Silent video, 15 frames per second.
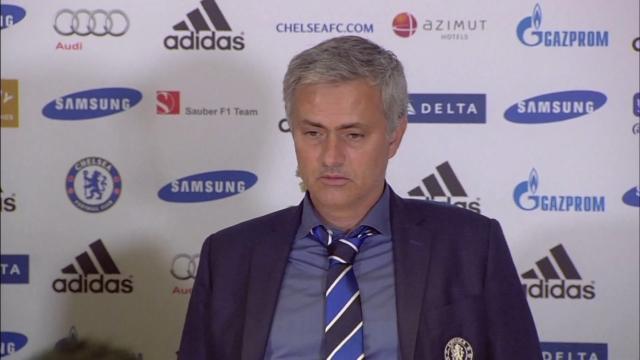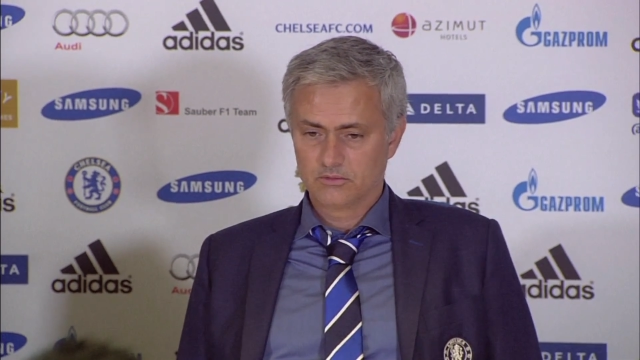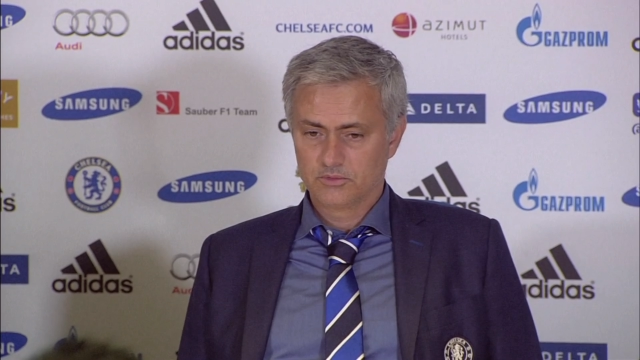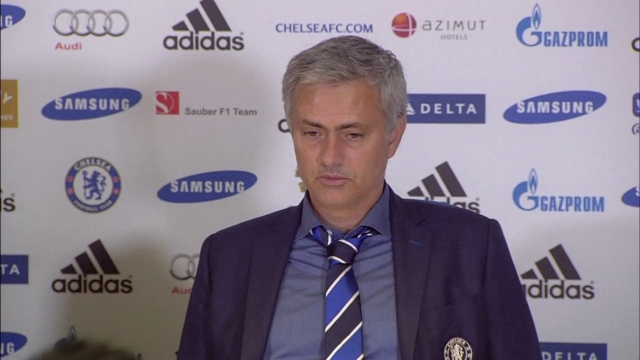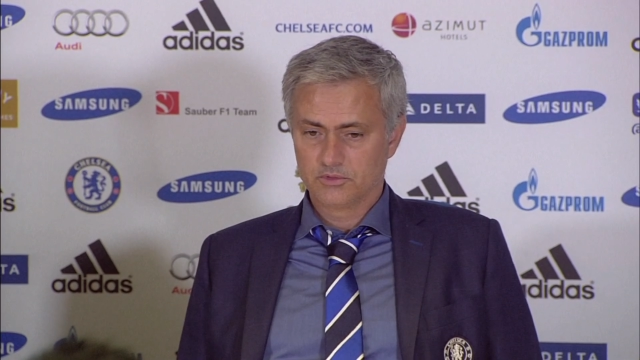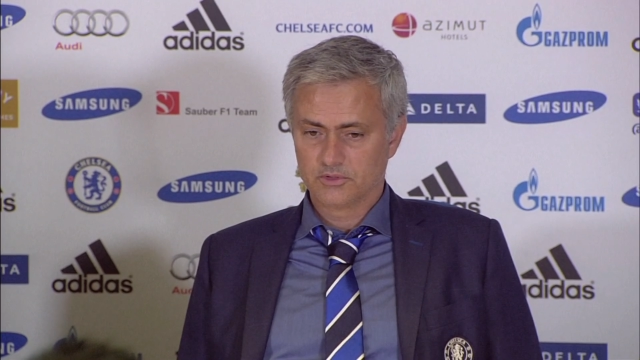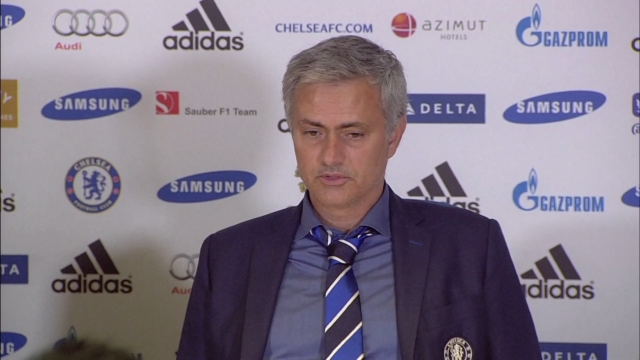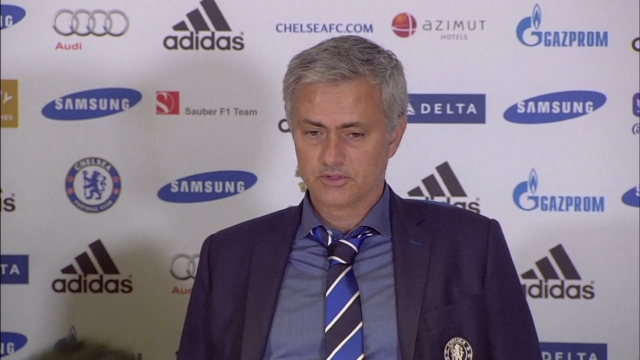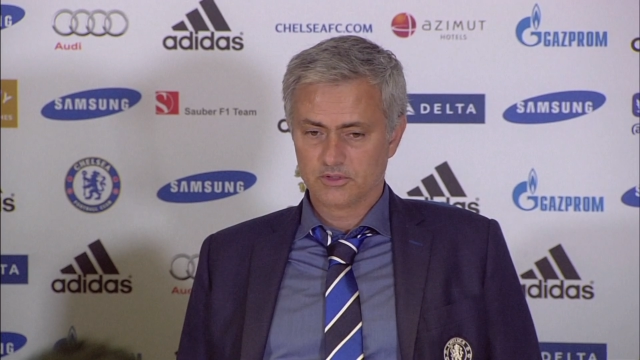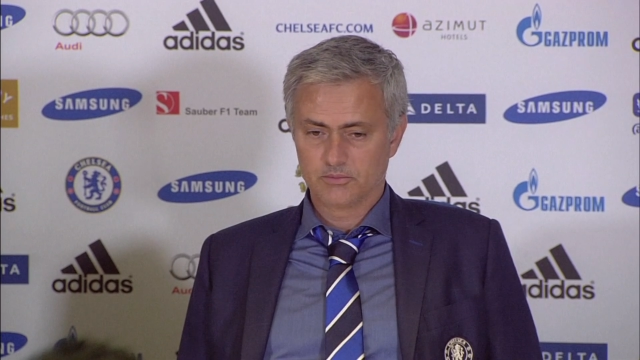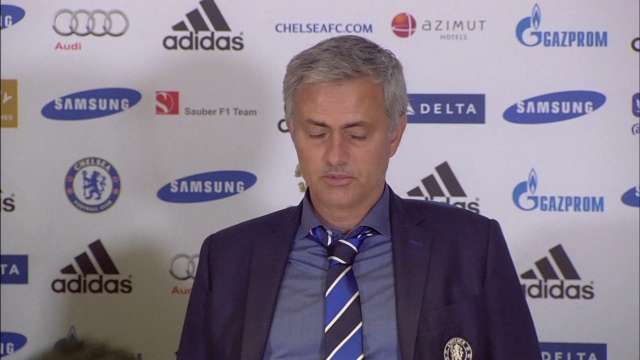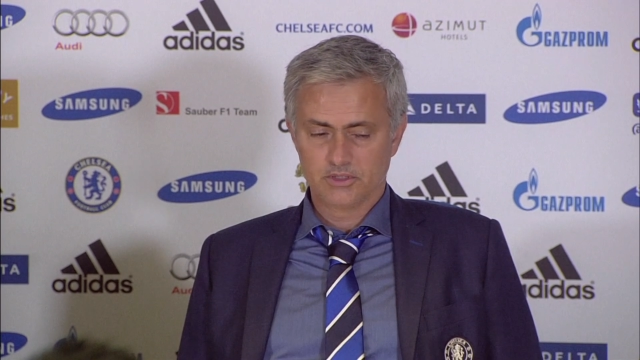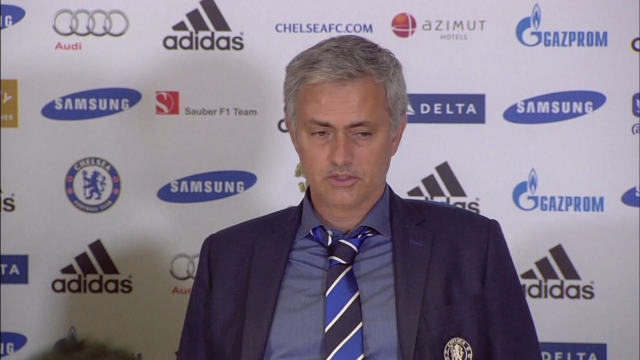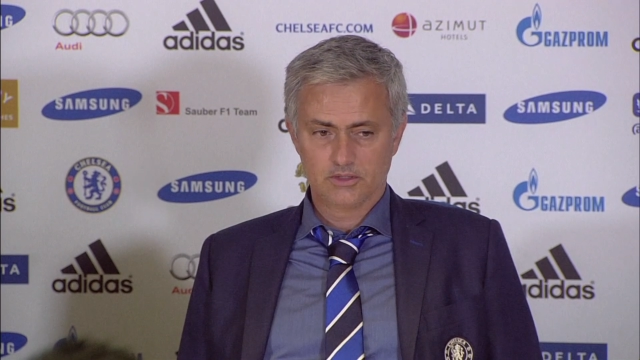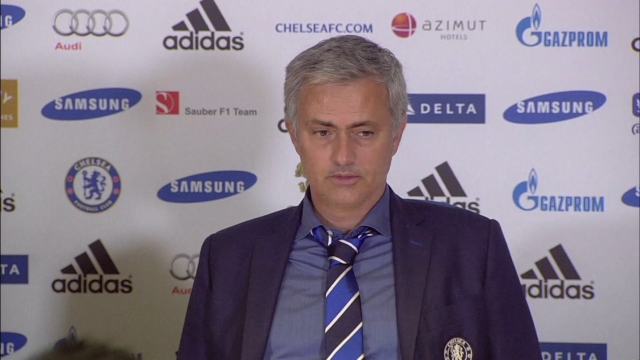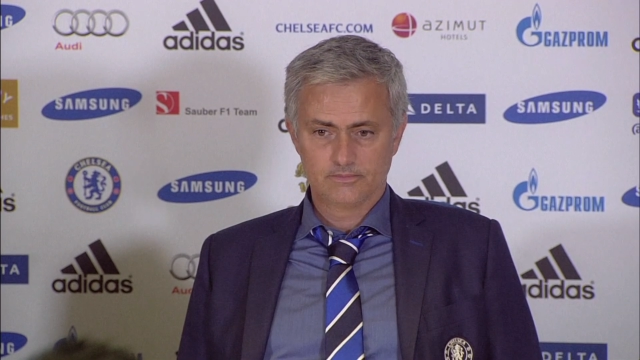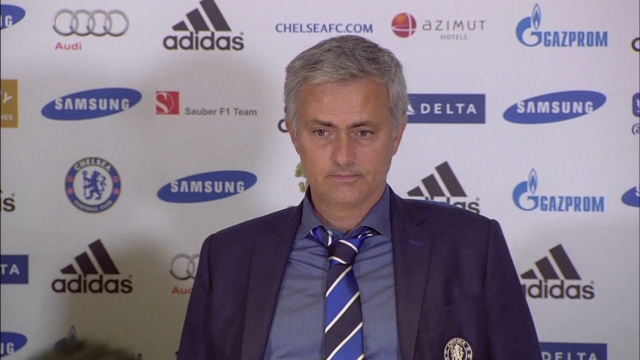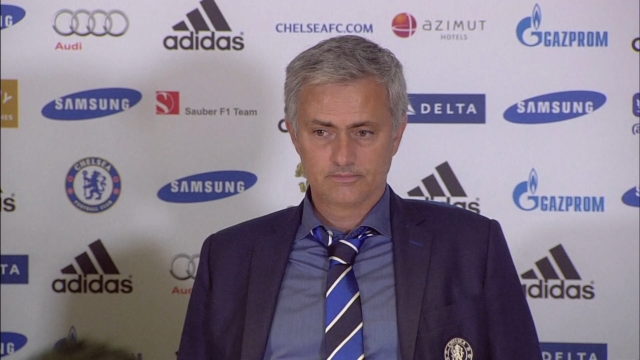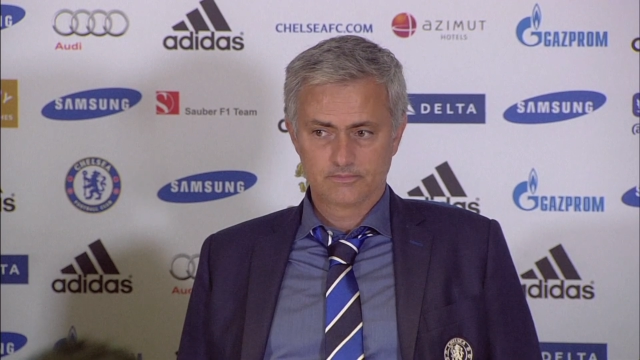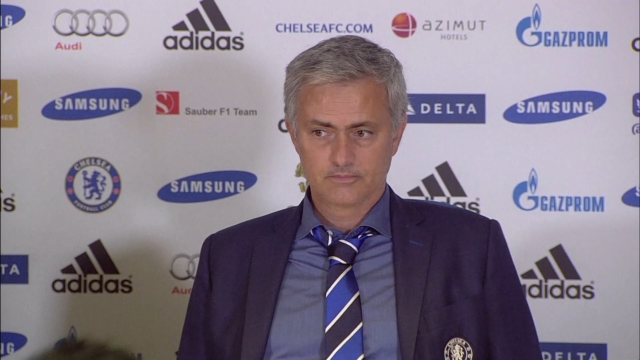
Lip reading: we will still be